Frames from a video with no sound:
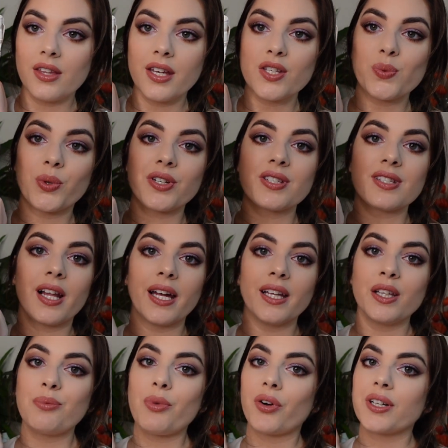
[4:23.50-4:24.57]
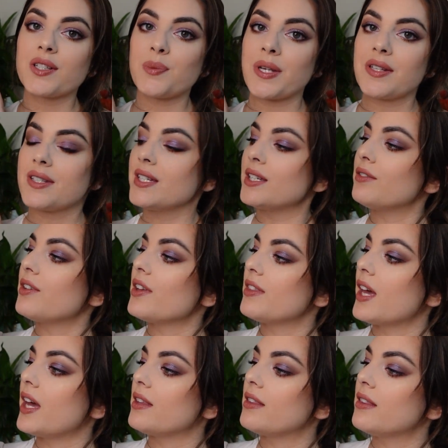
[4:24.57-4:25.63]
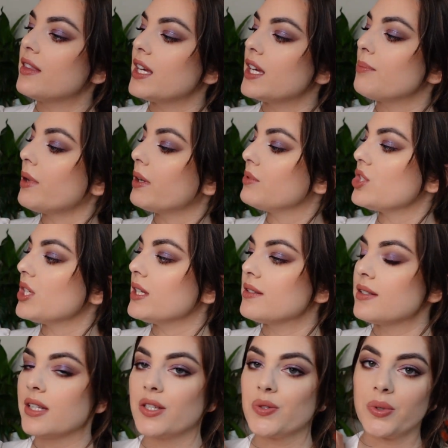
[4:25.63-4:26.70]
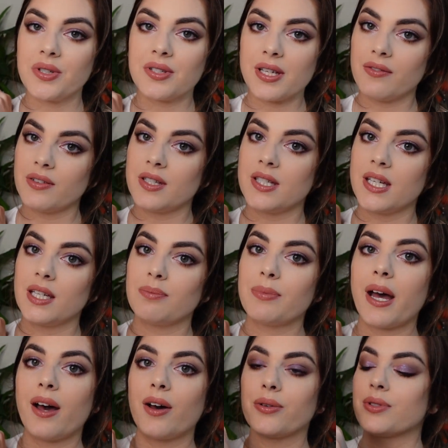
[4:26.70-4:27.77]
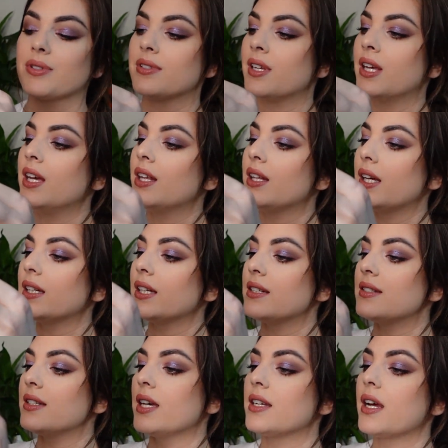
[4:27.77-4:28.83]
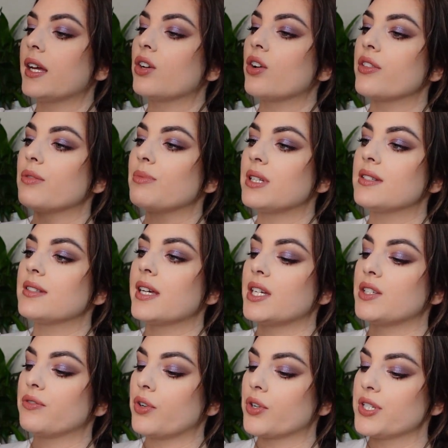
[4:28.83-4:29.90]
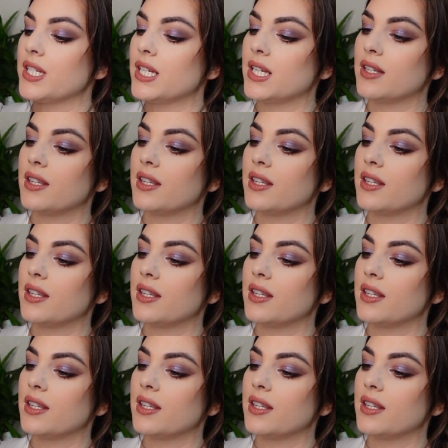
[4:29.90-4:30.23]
These were slightly more expensive than the mum jeans. These were £17. Like I said, I got them in a size 14.